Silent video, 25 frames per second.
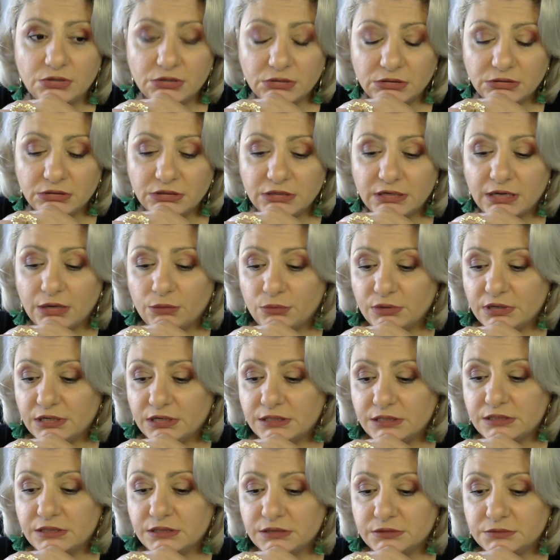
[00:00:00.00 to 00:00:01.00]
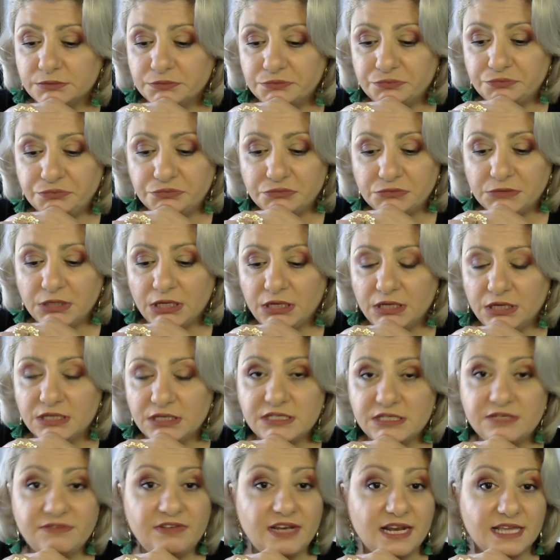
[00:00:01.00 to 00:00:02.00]
in our um,
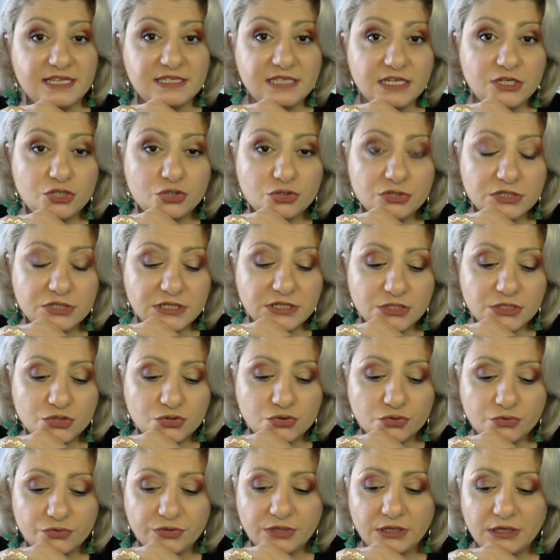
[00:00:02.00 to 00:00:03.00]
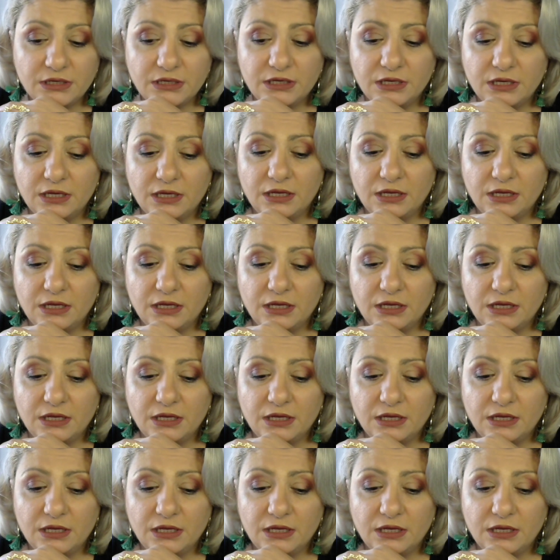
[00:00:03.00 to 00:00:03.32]
civilization's history,